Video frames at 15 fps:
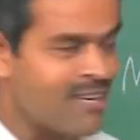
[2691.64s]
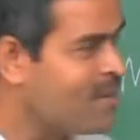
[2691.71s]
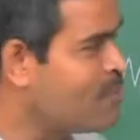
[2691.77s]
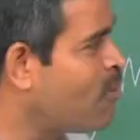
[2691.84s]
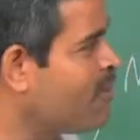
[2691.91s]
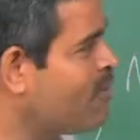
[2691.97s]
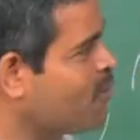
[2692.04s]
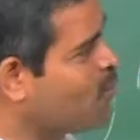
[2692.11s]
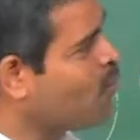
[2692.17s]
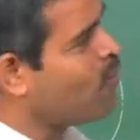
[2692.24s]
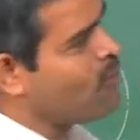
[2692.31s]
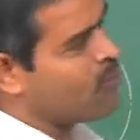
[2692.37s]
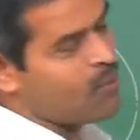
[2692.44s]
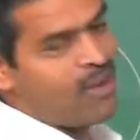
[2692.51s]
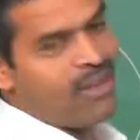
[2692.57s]
third module will go
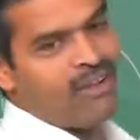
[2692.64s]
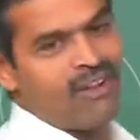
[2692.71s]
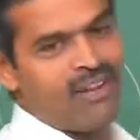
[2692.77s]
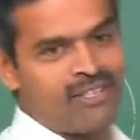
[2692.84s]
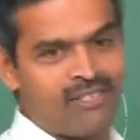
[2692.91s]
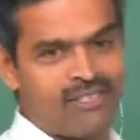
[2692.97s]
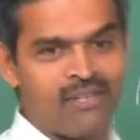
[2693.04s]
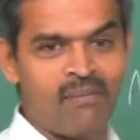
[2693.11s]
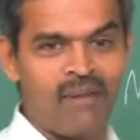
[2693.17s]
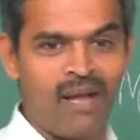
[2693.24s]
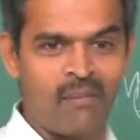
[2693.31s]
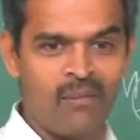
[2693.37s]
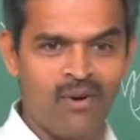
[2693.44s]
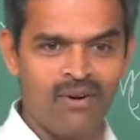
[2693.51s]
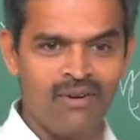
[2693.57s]
only on lectures and
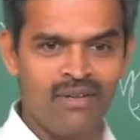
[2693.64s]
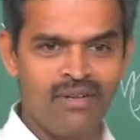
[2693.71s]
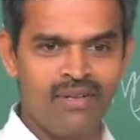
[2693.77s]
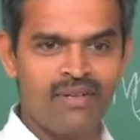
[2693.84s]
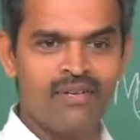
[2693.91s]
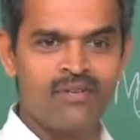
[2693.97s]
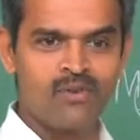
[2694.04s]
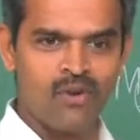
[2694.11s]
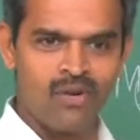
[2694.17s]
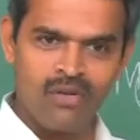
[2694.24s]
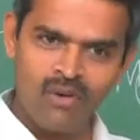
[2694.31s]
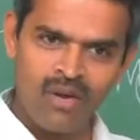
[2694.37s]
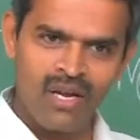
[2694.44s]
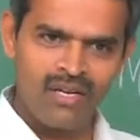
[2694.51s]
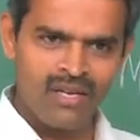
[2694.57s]
blackboard. So, that
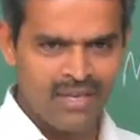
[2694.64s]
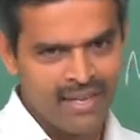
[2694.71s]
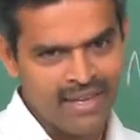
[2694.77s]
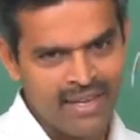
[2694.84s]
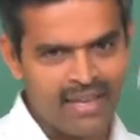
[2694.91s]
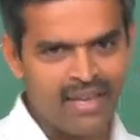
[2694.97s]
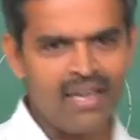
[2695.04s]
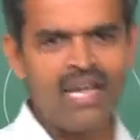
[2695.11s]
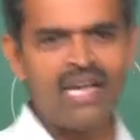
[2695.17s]
you can really